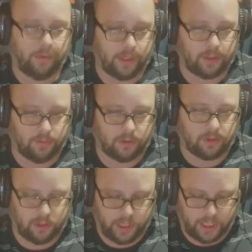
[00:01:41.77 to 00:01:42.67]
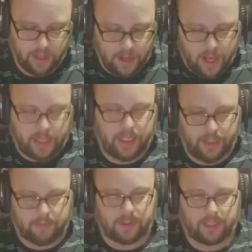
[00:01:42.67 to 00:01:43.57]
plus 138. And
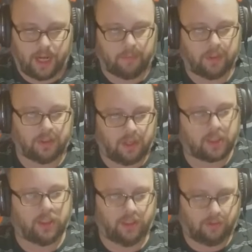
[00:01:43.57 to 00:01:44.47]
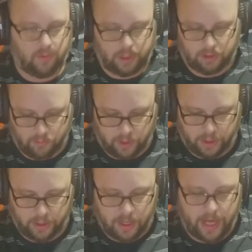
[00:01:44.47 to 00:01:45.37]
even the time we snuck in in
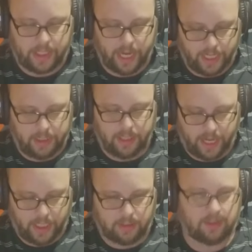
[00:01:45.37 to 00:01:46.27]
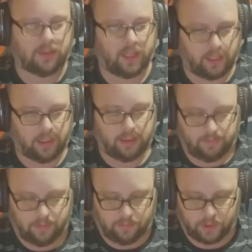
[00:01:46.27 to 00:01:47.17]
2020 at 8 and 8, second in
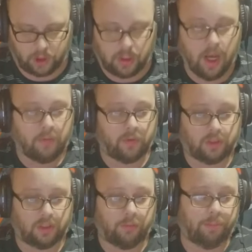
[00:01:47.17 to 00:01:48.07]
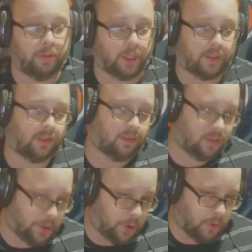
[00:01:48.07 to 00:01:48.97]
the division, we were still plus
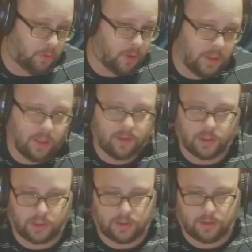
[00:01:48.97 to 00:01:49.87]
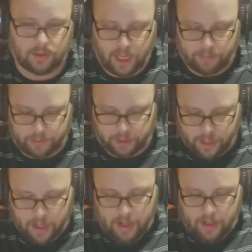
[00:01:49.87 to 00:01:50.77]
2, which isn't a lot. But
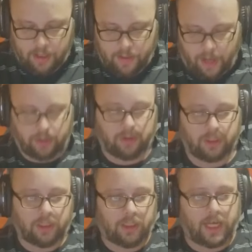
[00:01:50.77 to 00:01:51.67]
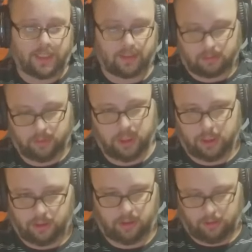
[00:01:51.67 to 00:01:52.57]
now you look at the last three
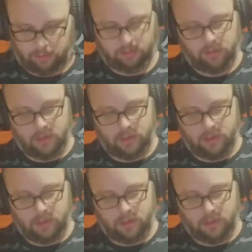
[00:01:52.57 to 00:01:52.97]
years